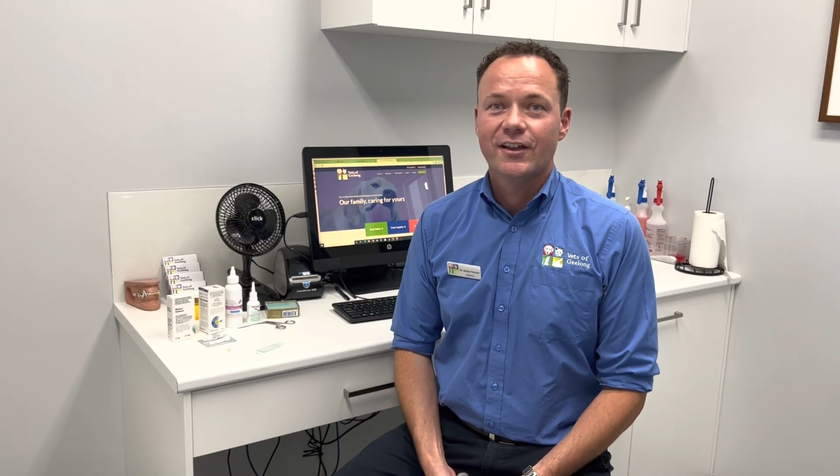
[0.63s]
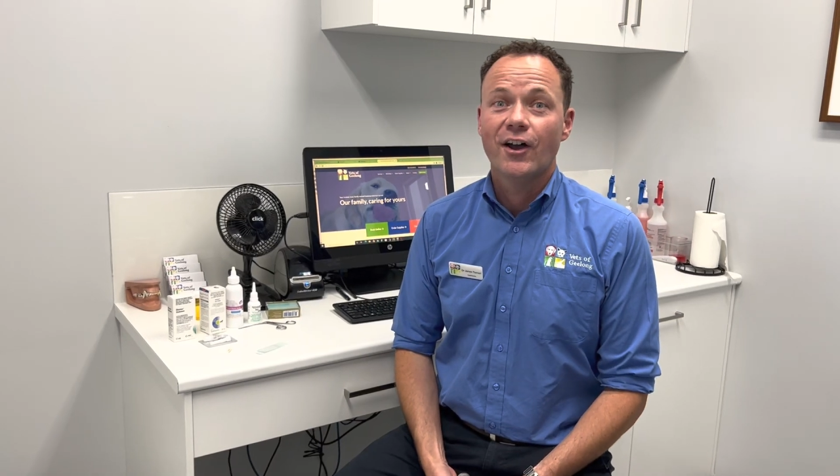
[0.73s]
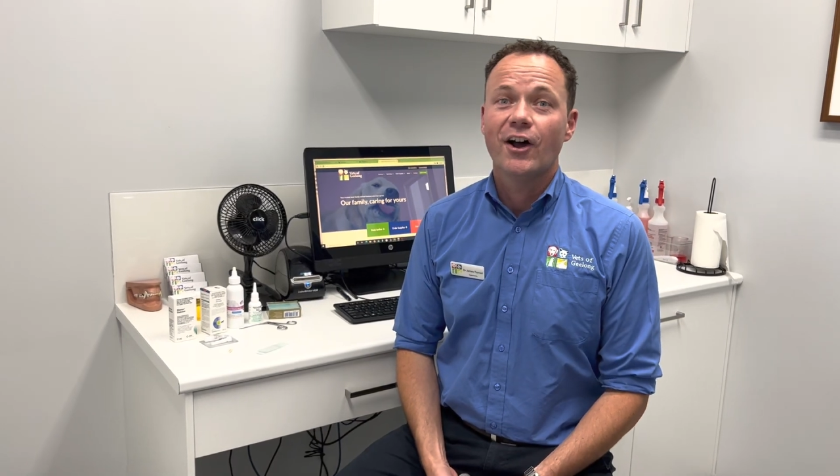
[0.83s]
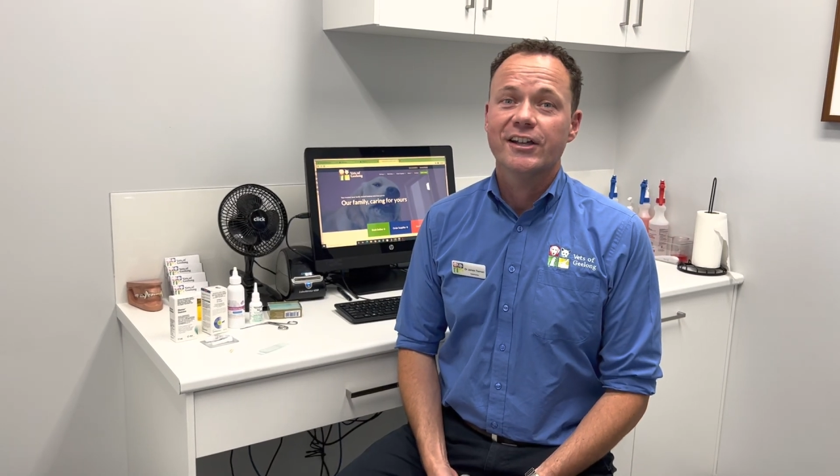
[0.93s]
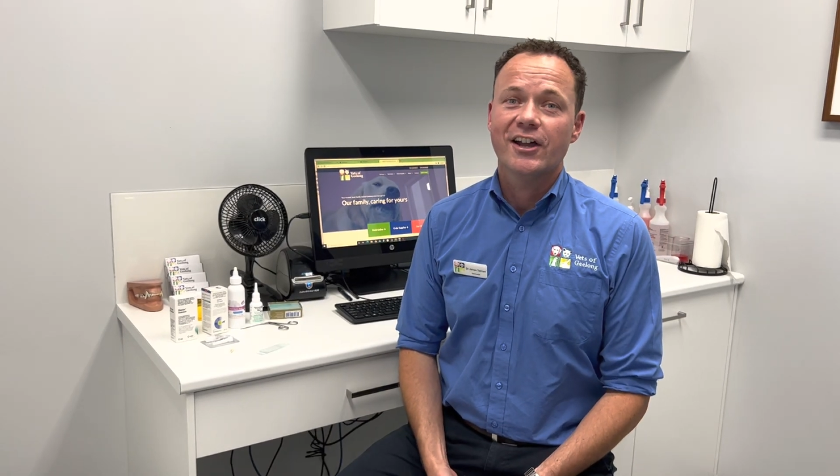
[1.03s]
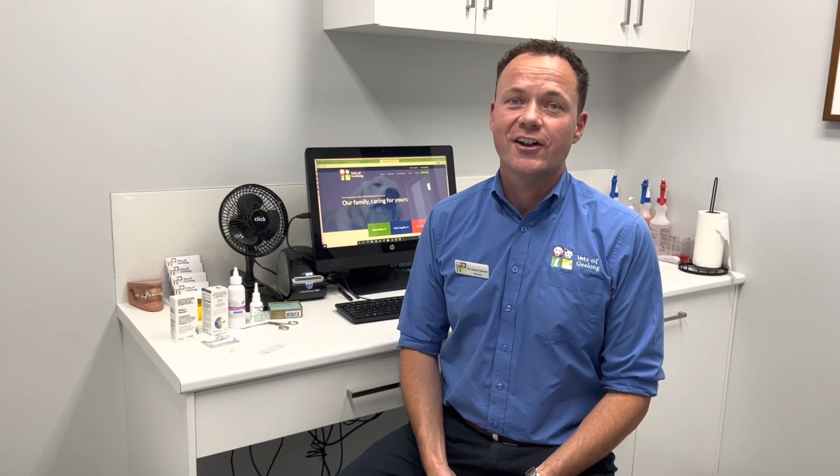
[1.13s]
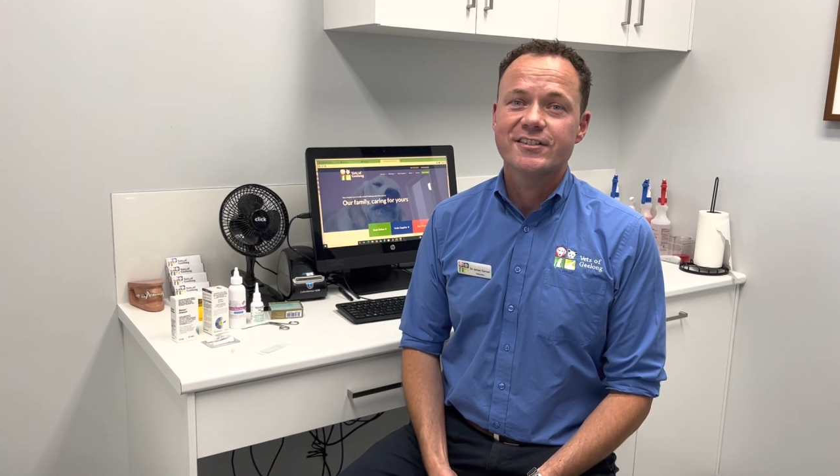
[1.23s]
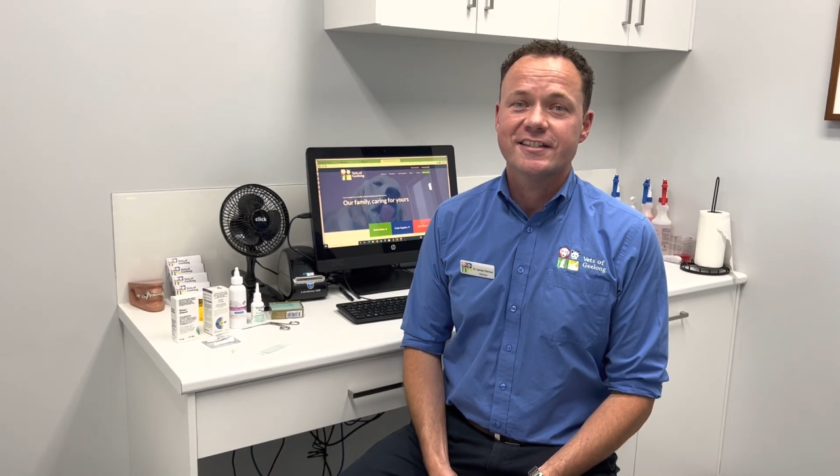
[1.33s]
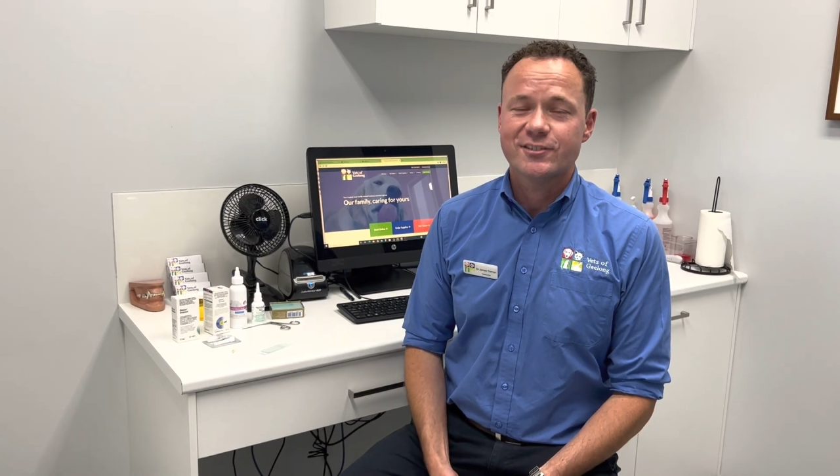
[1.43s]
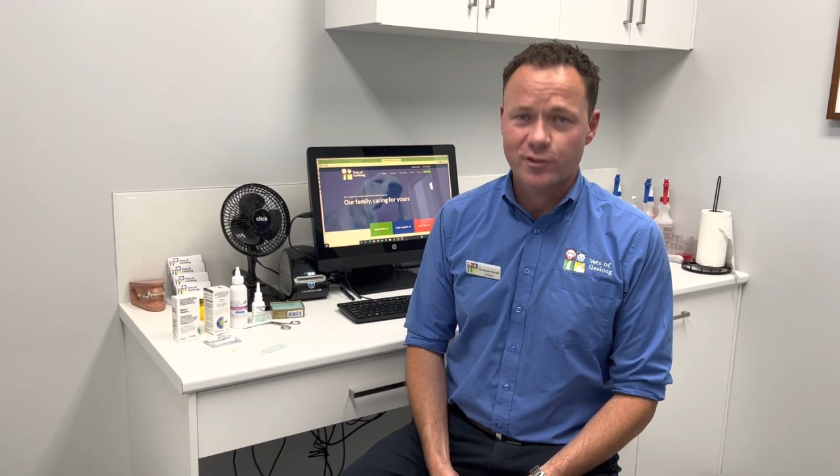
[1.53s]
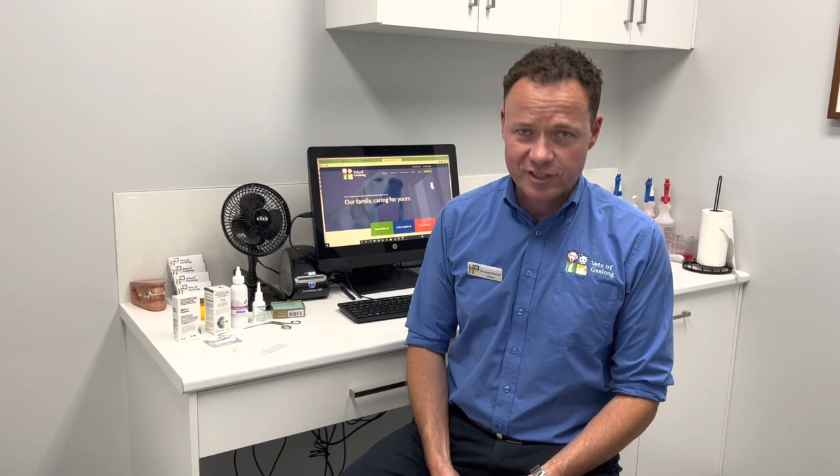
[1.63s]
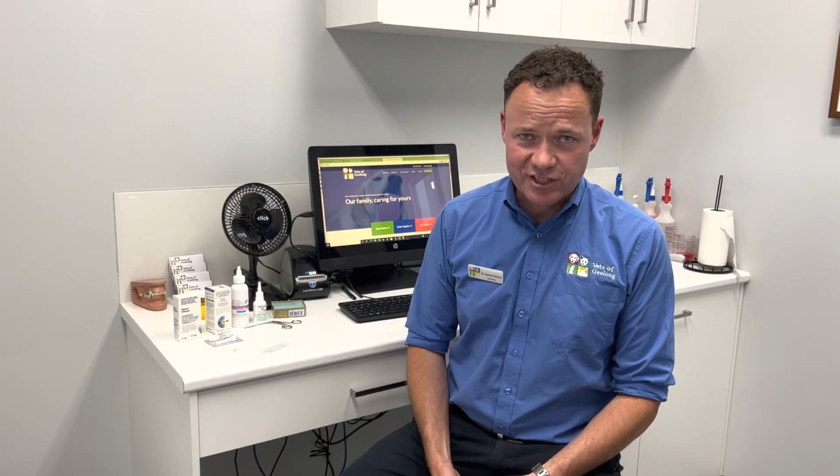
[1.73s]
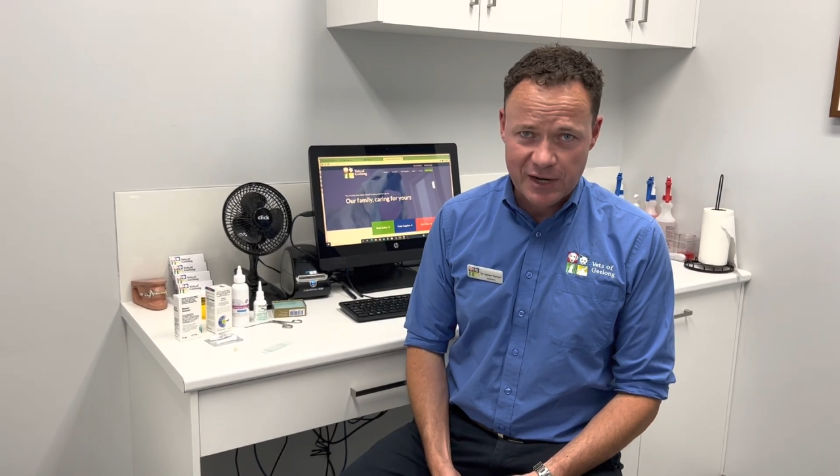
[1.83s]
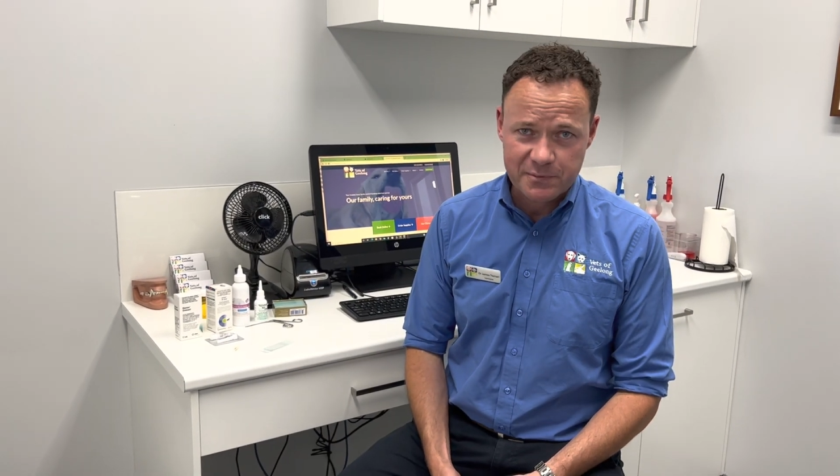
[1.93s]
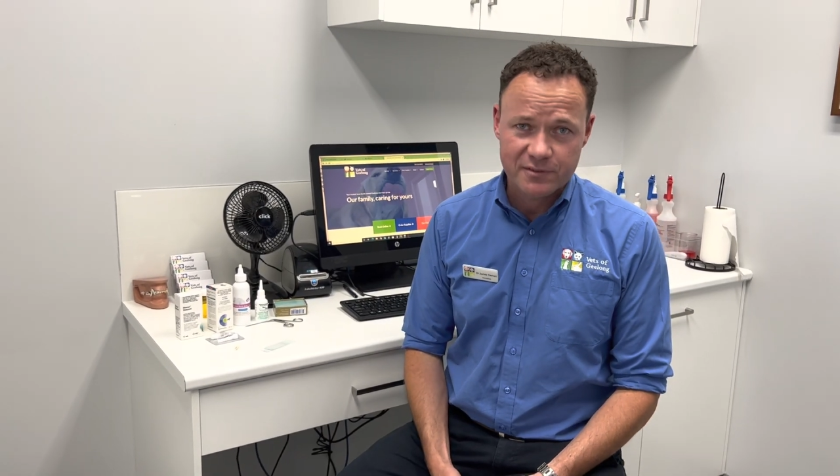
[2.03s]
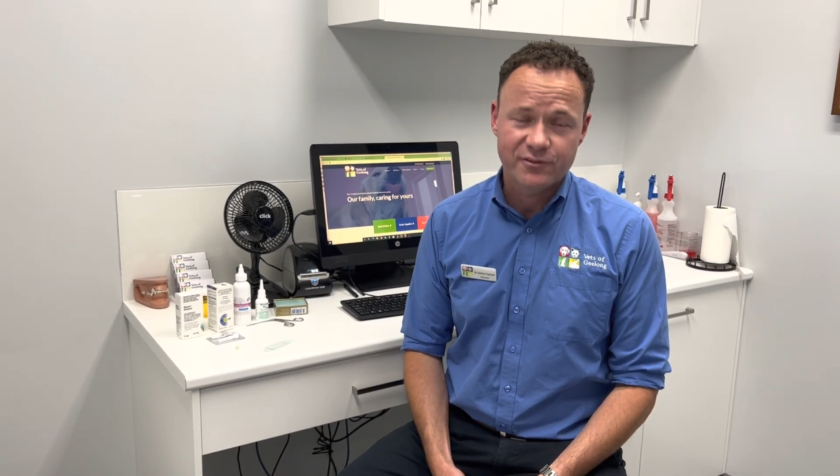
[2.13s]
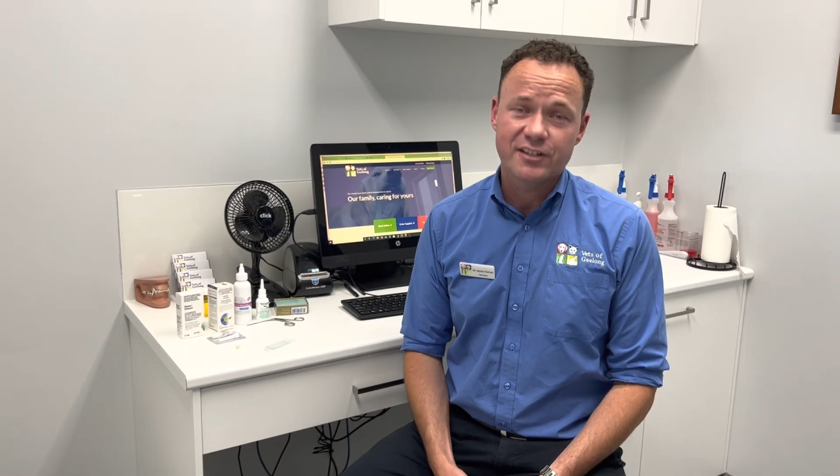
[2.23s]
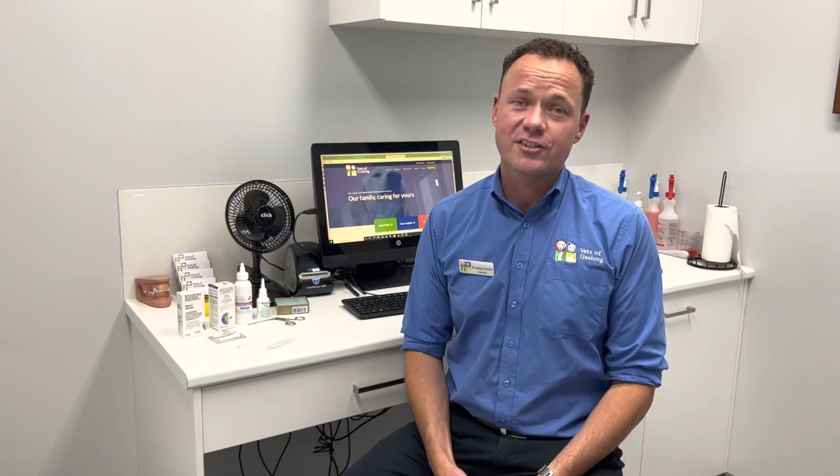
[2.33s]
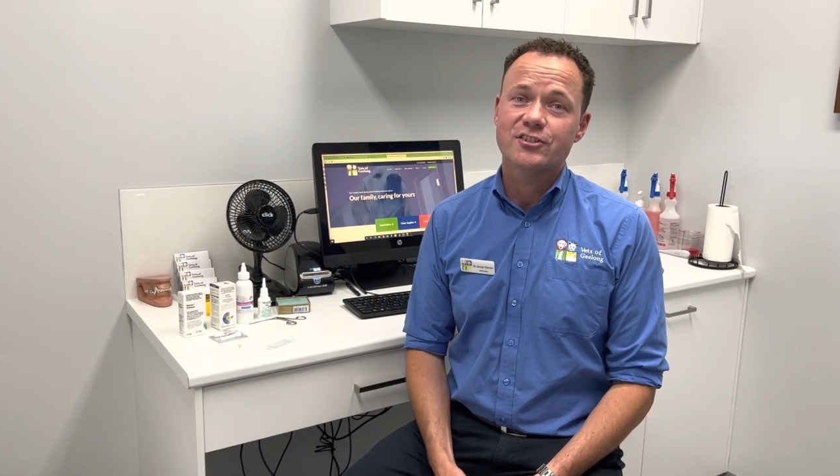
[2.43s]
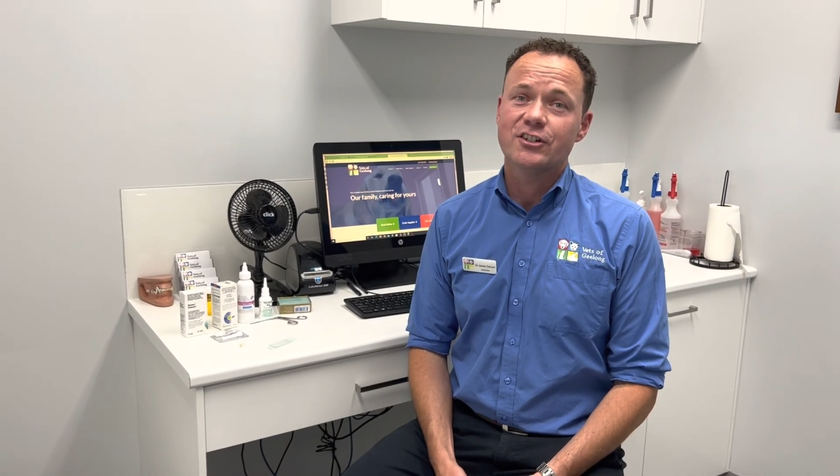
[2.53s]
Hi guys, it's Dr. James from
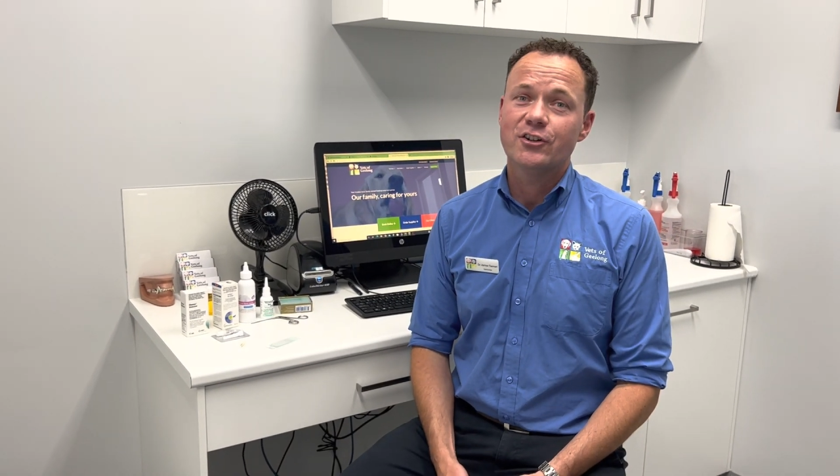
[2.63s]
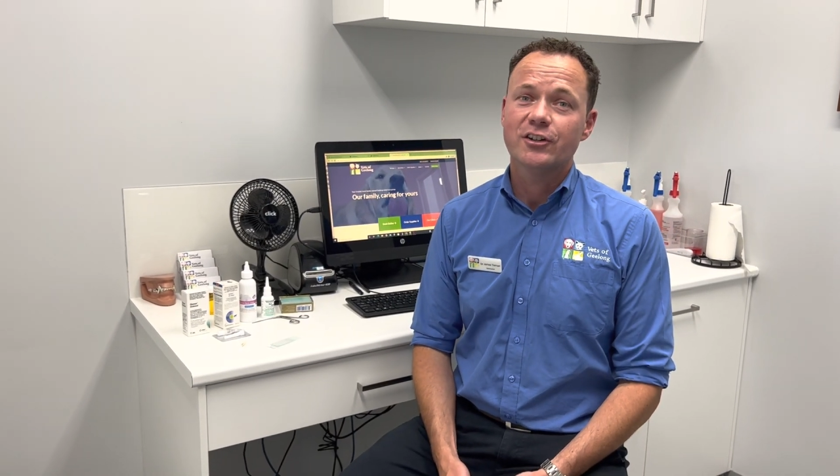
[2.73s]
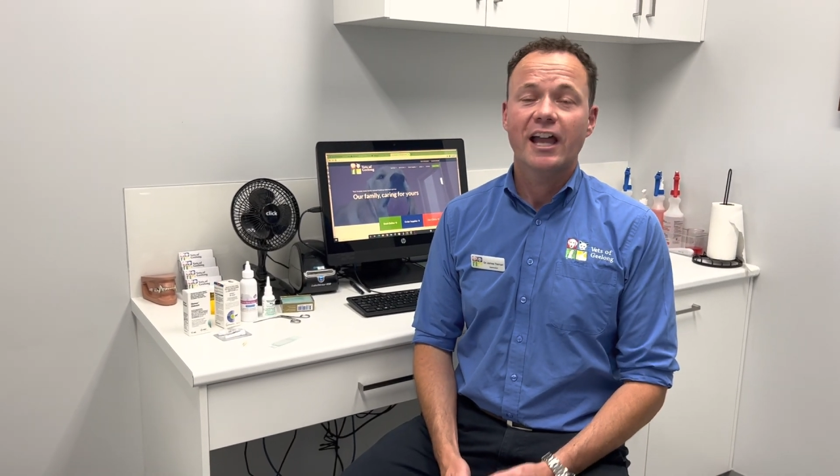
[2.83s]
Vets of Geelong,